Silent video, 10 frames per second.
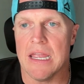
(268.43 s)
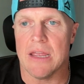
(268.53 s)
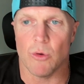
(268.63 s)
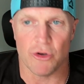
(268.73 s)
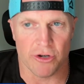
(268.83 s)

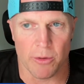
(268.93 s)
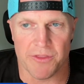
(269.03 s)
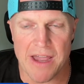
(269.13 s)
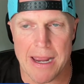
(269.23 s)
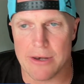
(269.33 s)
When you're done with
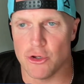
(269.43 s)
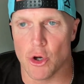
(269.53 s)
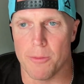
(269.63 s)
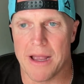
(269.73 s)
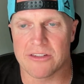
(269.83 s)
that, you
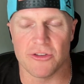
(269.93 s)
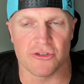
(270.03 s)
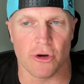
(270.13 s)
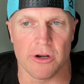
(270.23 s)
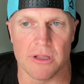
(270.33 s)
go back to the
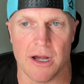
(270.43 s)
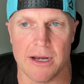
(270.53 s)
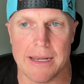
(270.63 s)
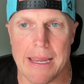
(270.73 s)
starting line,